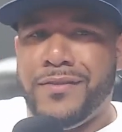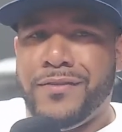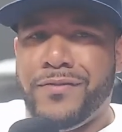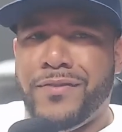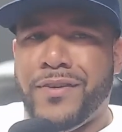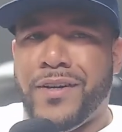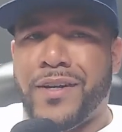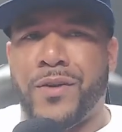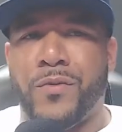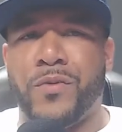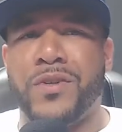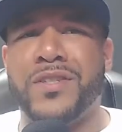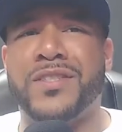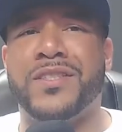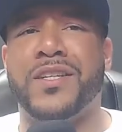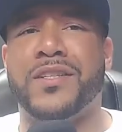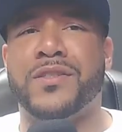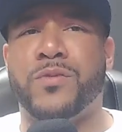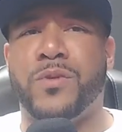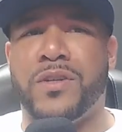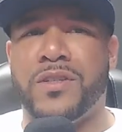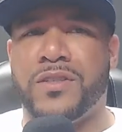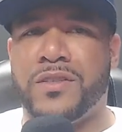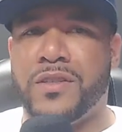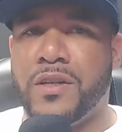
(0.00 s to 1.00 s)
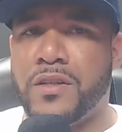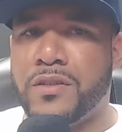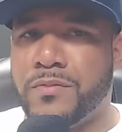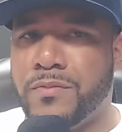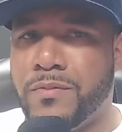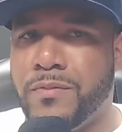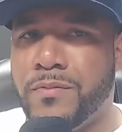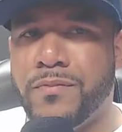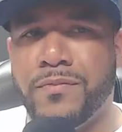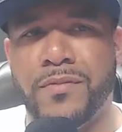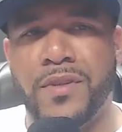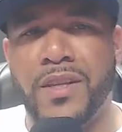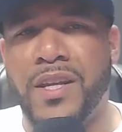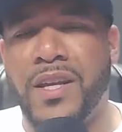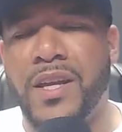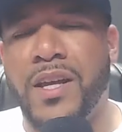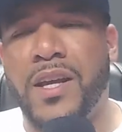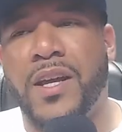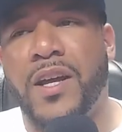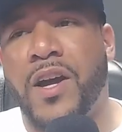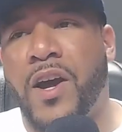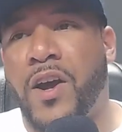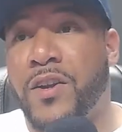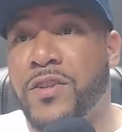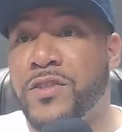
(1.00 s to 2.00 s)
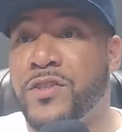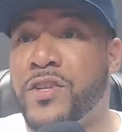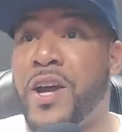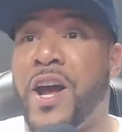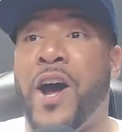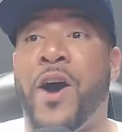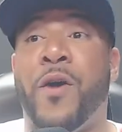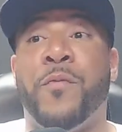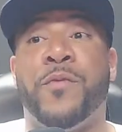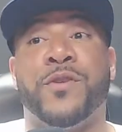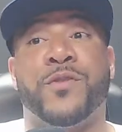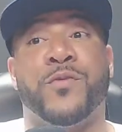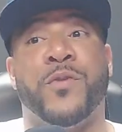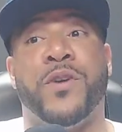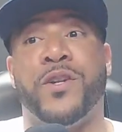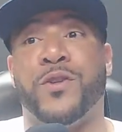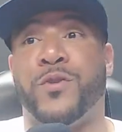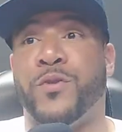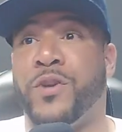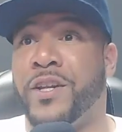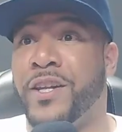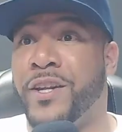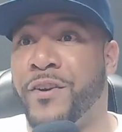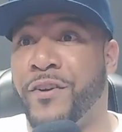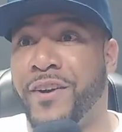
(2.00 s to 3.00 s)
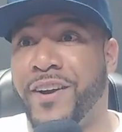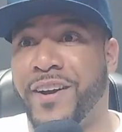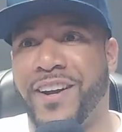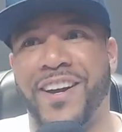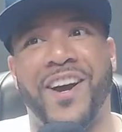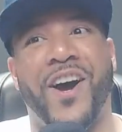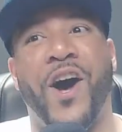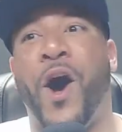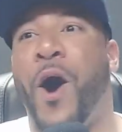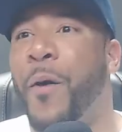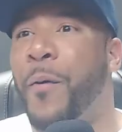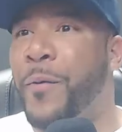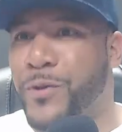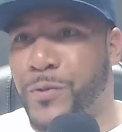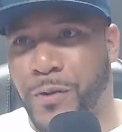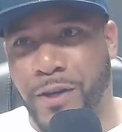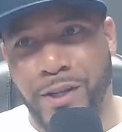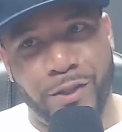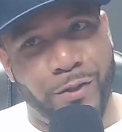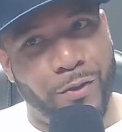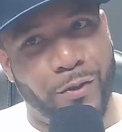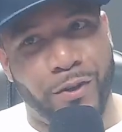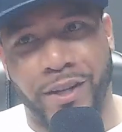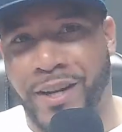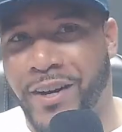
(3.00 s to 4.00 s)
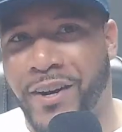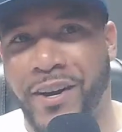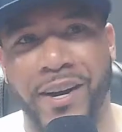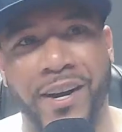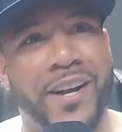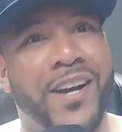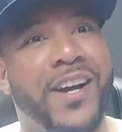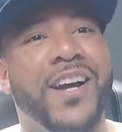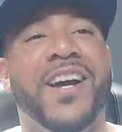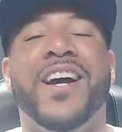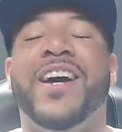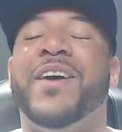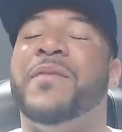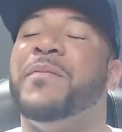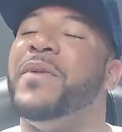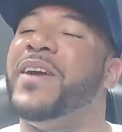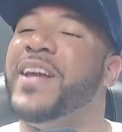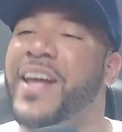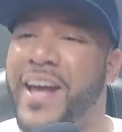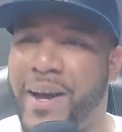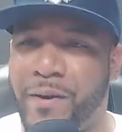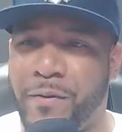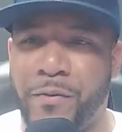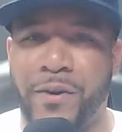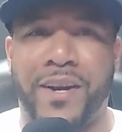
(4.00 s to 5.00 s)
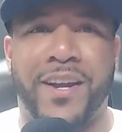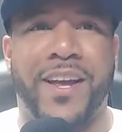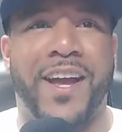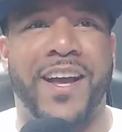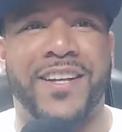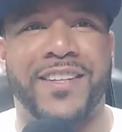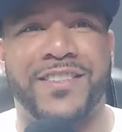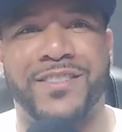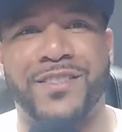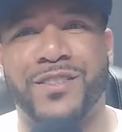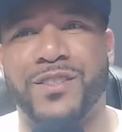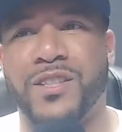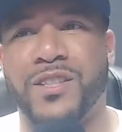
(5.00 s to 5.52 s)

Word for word: Fucking, we're 626. All right, so I almost went into a lyric. But yeah, we're cancers.